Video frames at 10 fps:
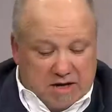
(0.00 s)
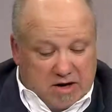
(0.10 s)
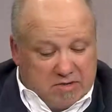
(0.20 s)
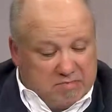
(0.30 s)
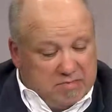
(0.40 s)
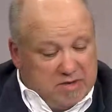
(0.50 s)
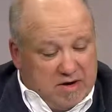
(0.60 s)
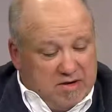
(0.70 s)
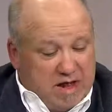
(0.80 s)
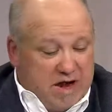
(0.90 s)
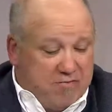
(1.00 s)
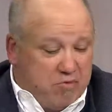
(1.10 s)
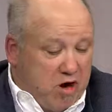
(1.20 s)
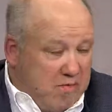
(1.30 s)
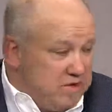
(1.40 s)
that have
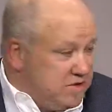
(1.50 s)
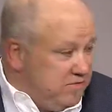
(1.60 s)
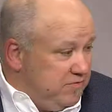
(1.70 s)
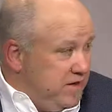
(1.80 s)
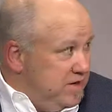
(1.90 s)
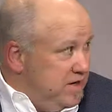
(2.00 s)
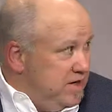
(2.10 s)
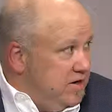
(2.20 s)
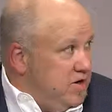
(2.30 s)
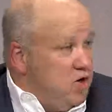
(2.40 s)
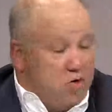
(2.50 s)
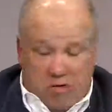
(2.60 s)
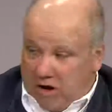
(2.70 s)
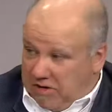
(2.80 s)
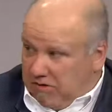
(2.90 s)
promised funding
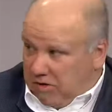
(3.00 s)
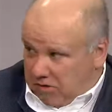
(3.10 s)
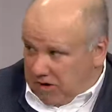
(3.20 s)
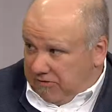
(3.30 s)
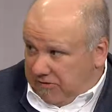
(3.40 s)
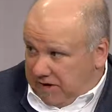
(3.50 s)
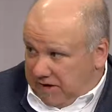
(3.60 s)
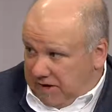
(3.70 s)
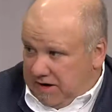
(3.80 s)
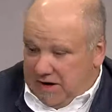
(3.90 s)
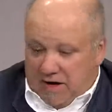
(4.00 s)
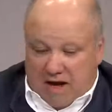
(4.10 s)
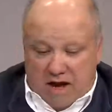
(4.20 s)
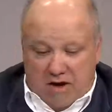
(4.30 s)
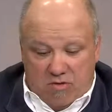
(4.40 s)
or are unfunded,
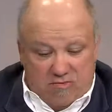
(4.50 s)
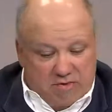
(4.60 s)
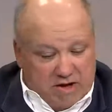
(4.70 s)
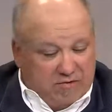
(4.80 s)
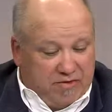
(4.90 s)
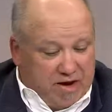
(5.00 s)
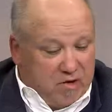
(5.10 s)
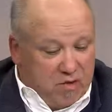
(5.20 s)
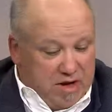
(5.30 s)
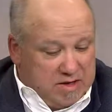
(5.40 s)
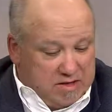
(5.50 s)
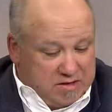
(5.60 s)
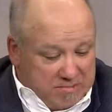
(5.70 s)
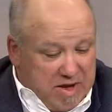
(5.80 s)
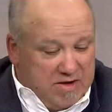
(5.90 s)
and we've got to find a way
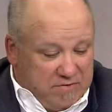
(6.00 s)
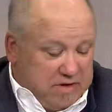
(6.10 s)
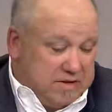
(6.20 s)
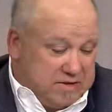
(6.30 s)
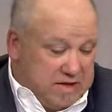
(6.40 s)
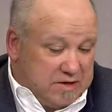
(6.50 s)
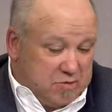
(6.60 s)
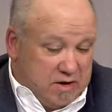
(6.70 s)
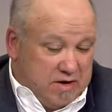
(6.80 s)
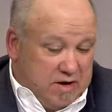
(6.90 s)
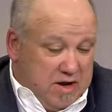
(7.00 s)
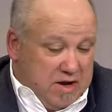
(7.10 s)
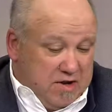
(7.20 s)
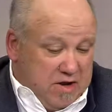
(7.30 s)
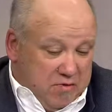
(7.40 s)
to pay for these things. When
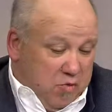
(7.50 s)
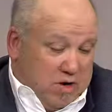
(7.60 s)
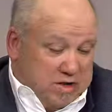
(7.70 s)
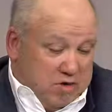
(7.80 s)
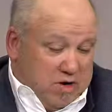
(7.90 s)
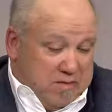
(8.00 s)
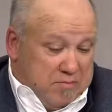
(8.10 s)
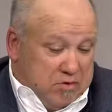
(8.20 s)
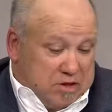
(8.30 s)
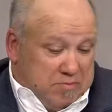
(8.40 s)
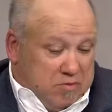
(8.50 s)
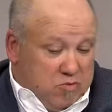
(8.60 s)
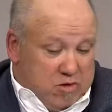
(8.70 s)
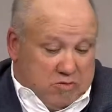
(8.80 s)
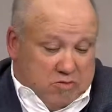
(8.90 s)
of the ones that are reimbursable,
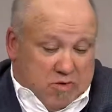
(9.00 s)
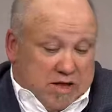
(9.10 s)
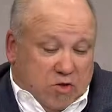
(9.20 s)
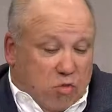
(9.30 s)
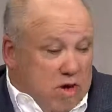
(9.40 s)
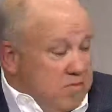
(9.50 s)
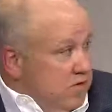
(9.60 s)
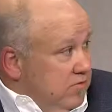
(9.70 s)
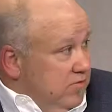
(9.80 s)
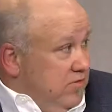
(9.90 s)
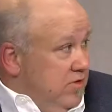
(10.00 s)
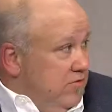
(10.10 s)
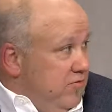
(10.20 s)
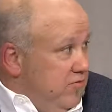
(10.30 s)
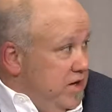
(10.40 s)
we're at the whim
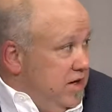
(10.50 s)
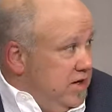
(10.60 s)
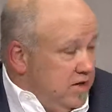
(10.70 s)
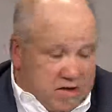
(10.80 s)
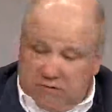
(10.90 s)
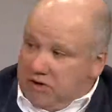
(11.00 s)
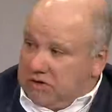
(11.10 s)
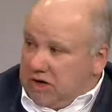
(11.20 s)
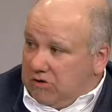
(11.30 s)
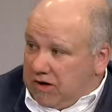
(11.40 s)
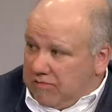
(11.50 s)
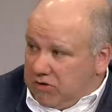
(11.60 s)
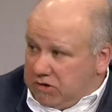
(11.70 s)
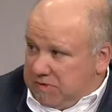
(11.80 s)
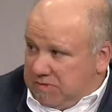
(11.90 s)
of Beacon Hill as far as our
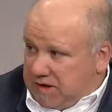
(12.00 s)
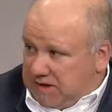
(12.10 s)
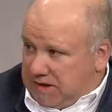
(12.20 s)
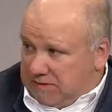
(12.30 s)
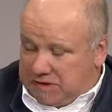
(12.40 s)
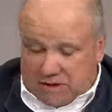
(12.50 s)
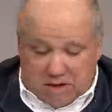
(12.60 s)
reimbursement many times.